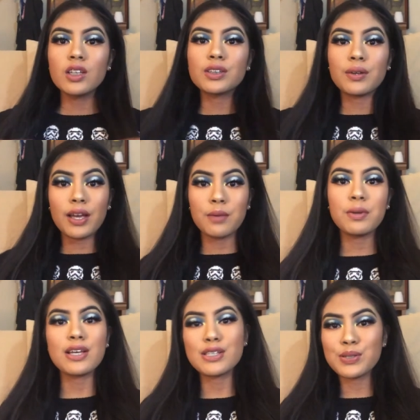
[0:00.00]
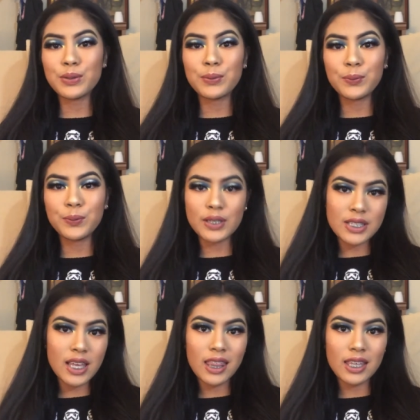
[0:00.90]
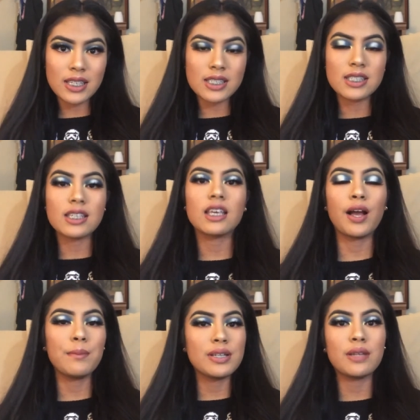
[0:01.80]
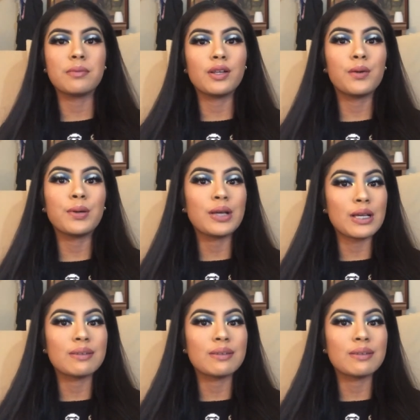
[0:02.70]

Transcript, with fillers: So I hope you guys enjoyed watching this. Comment down below what you guys